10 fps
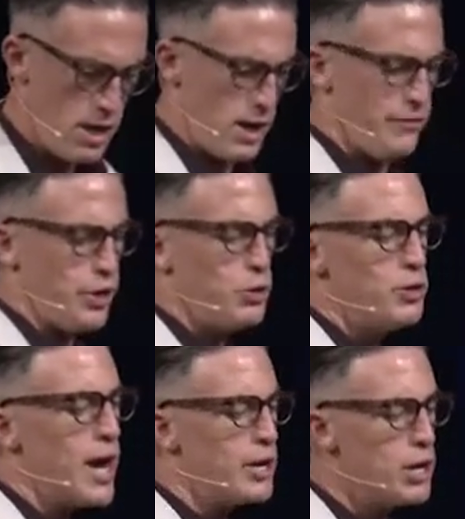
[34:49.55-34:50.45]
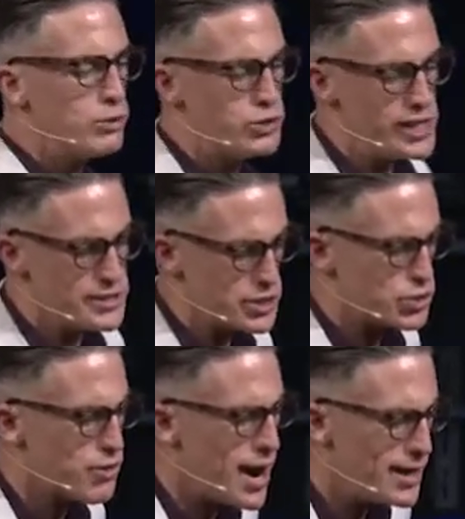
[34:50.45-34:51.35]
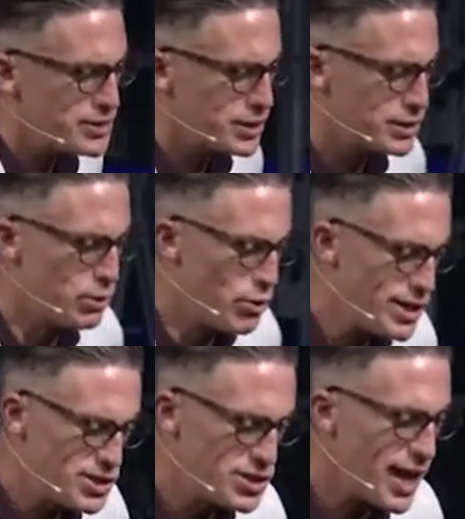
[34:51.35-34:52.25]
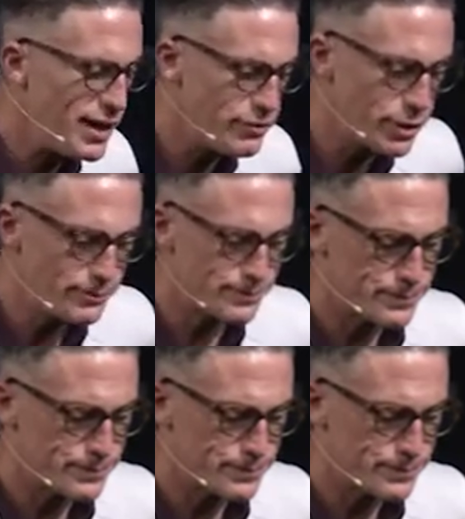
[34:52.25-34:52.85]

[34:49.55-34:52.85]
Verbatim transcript: If you do not know Jesus Christ as Lord and Savior,